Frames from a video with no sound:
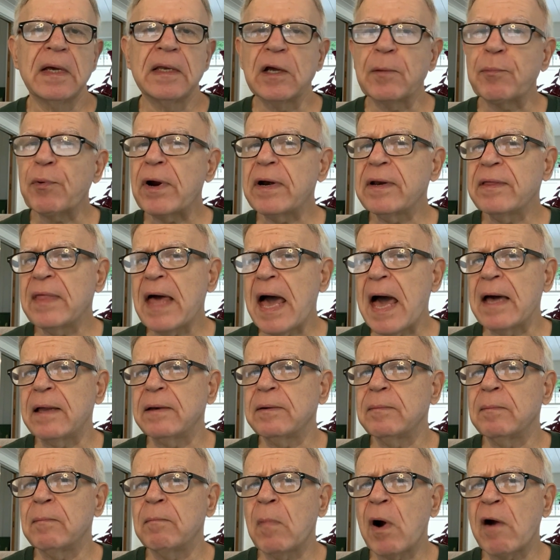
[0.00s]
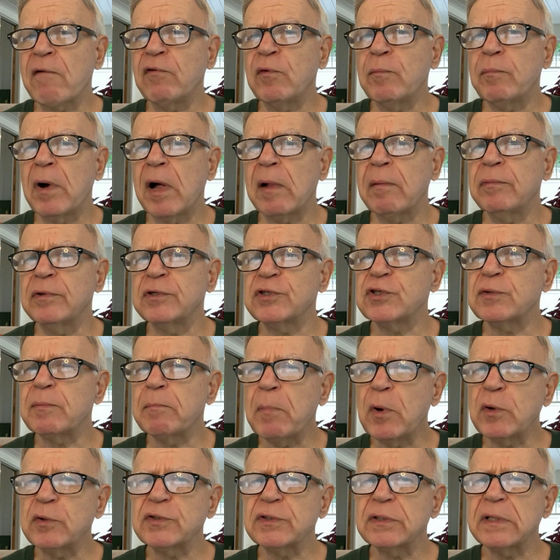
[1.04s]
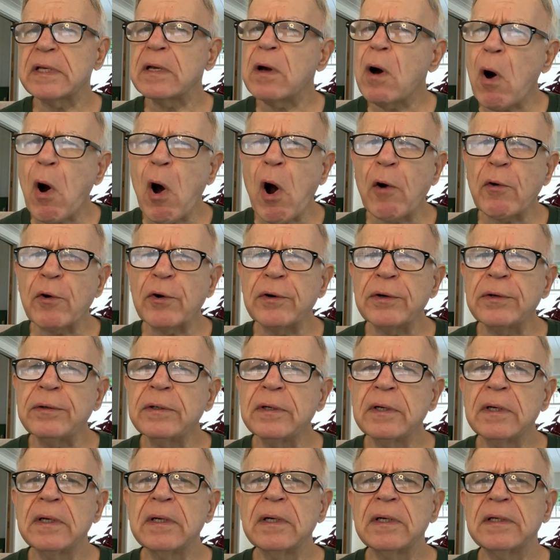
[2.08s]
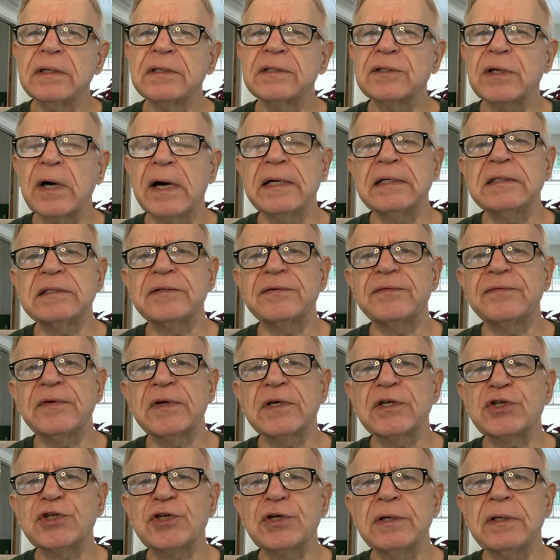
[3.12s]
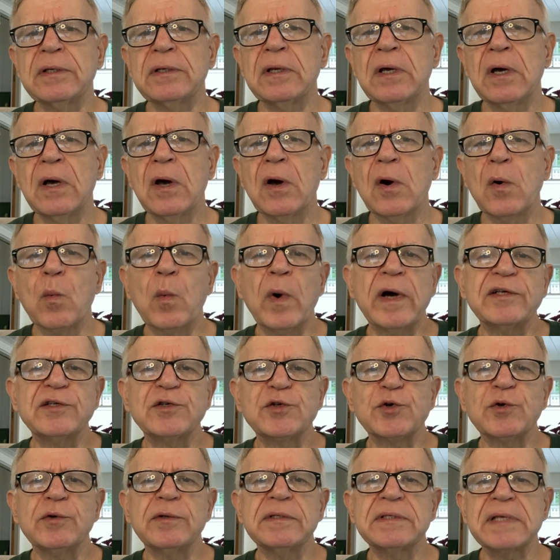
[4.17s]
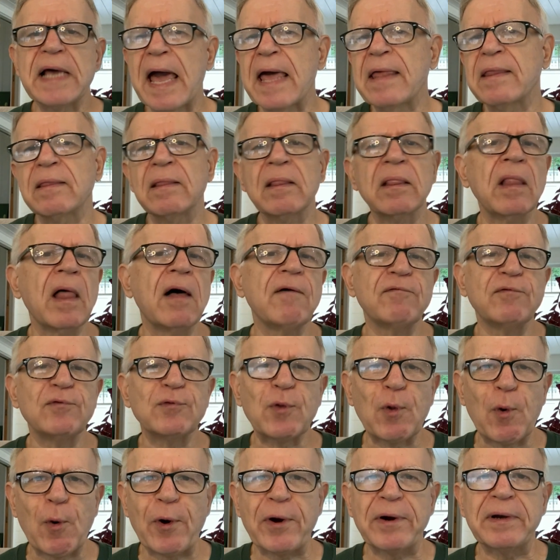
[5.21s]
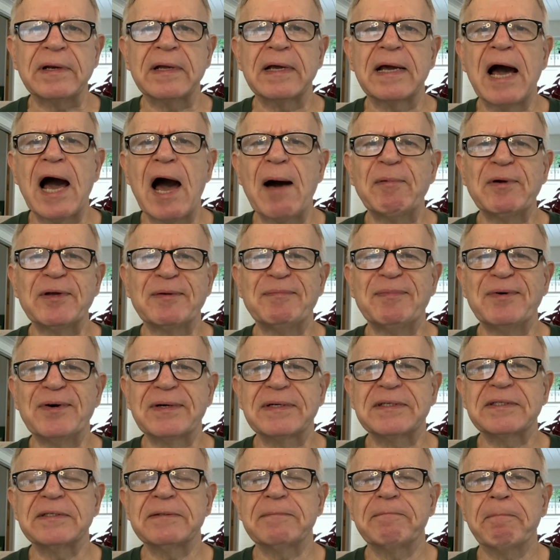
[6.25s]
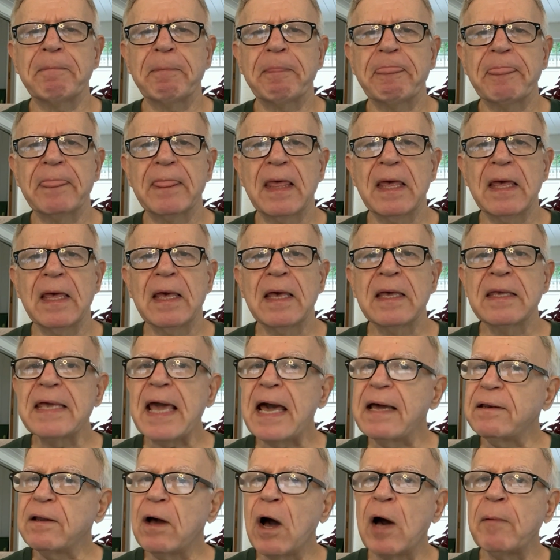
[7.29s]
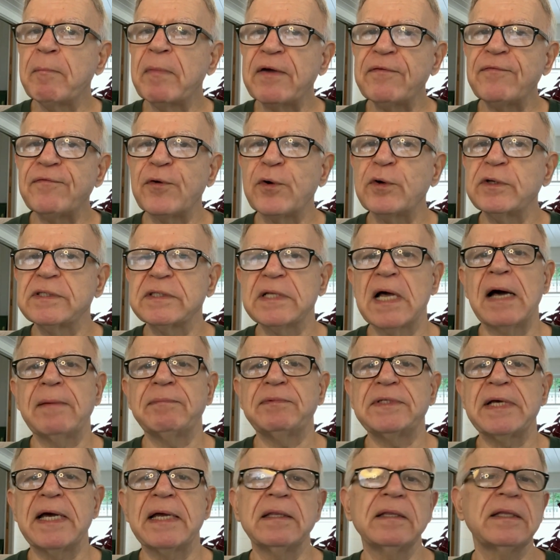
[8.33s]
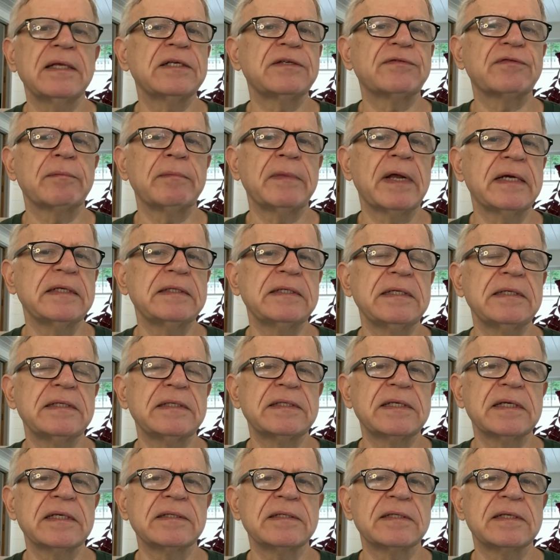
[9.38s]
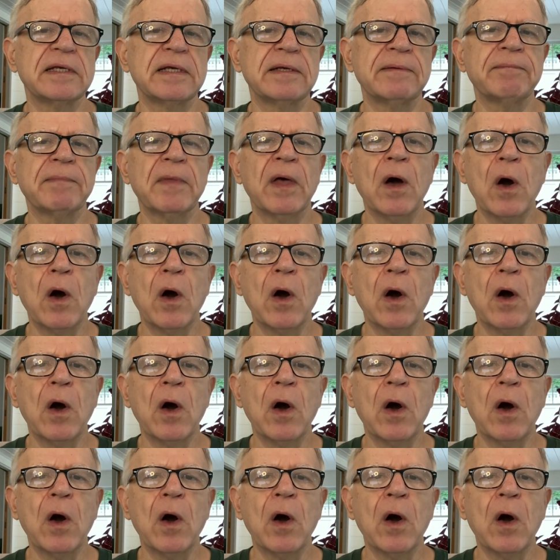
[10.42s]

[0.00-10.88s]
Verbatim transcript: Now, prior to that, Marvel published mostly horror, science fiction, westerns, and lovelorn comic books. Yet, on my first top 10 list from 1960,